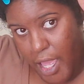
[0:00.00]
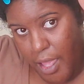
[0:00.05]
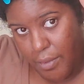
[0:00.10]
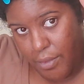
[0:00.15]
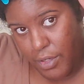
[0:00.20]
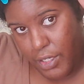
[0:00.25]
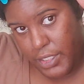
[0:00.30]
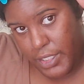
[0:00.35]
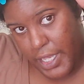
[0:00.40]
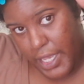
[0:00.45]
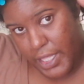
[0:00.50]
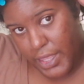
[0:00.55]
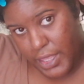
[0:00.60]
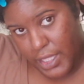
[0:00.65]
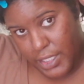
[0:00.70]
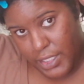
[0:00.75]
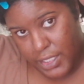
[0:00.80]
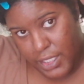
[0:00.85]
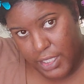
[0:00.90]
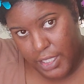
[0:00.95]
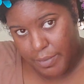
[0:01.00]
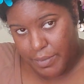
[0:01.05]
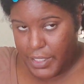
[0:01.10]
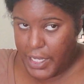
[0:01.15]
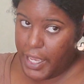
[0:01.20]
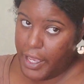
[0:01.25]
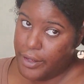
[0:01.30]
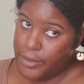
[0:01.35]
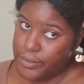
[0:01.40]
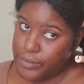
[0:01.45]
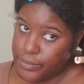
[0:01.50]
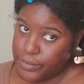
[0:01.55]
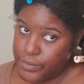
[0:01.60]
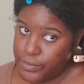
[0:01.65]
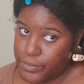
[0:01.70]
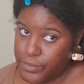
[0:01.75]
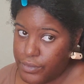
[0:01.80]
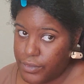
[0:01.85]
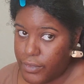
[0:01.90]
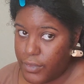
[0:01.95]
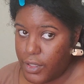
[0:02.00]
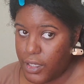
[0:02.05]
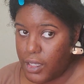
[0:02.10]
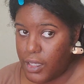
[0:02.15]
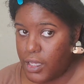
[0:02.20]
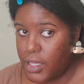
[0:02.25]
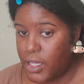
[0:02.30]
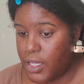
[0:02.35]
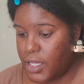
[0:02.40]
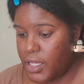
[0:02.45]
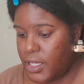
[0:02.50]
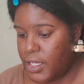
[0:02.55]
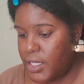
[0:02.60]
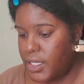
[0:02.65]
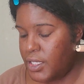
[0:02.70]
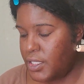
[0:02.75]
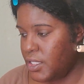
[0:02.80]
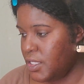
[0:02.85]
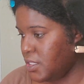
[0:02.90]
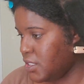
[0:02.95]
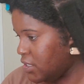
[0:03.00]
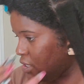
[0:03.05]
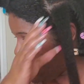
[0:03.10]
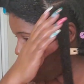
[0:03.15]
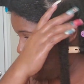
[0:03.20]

I'm gonna take this clip down. This is